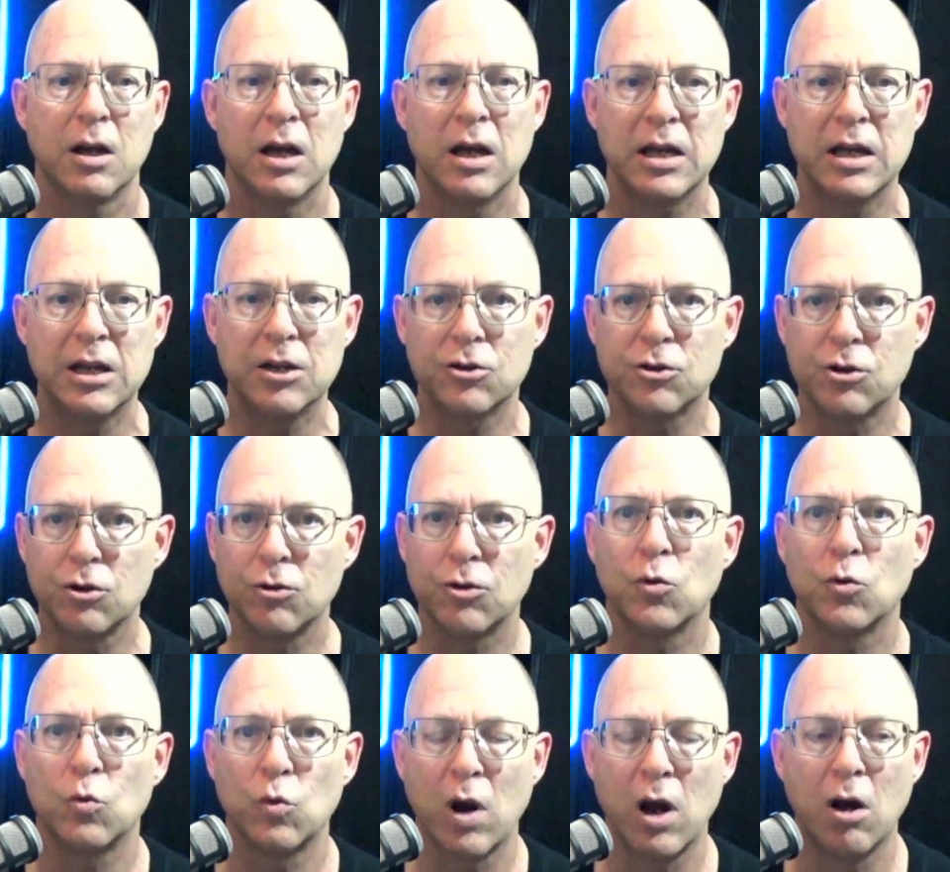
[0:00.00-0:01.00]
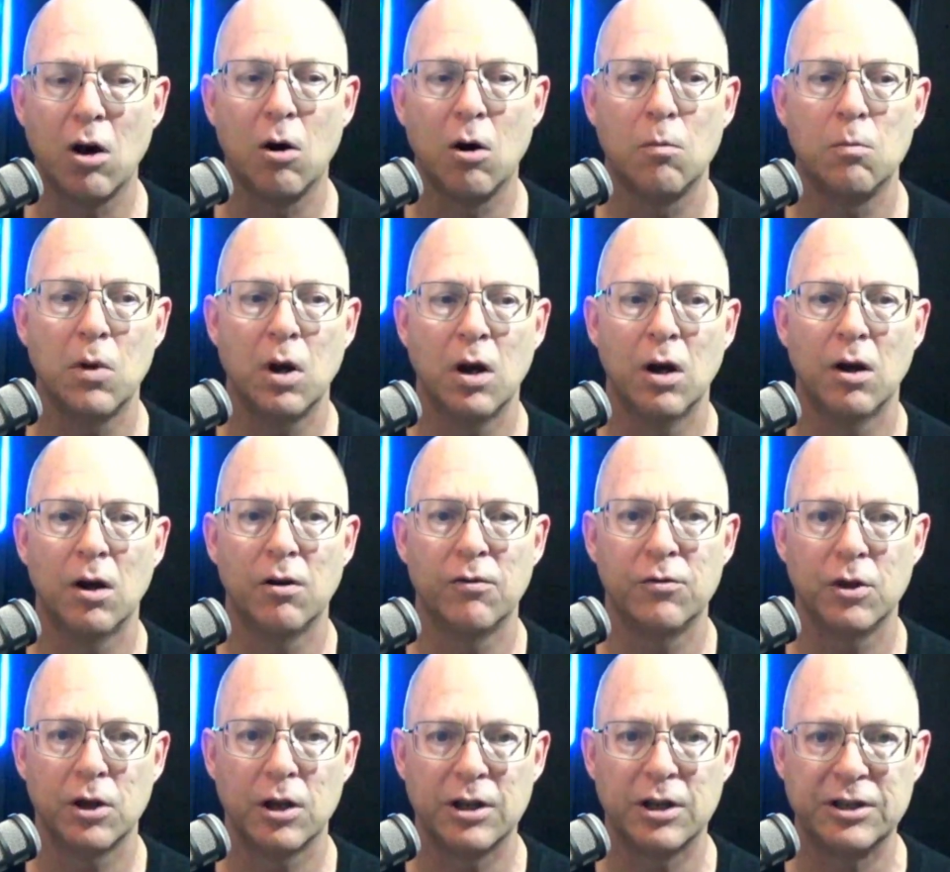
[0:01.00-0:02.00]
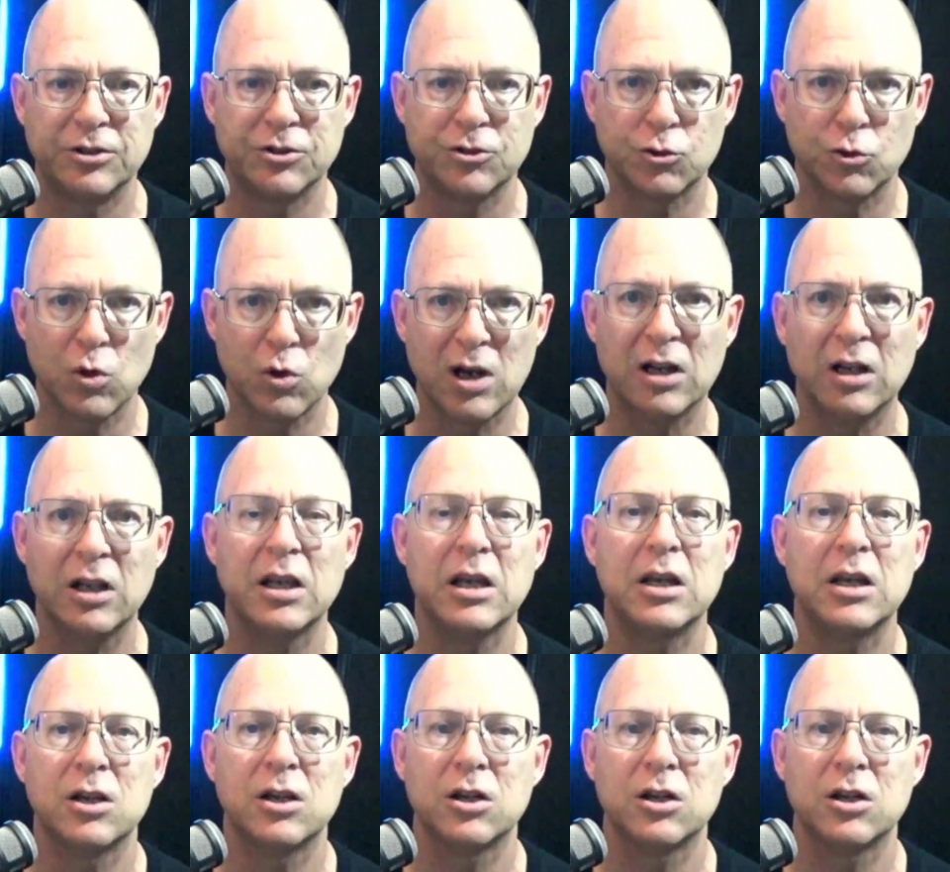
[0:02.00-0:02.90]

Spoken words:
into the realm of a strictly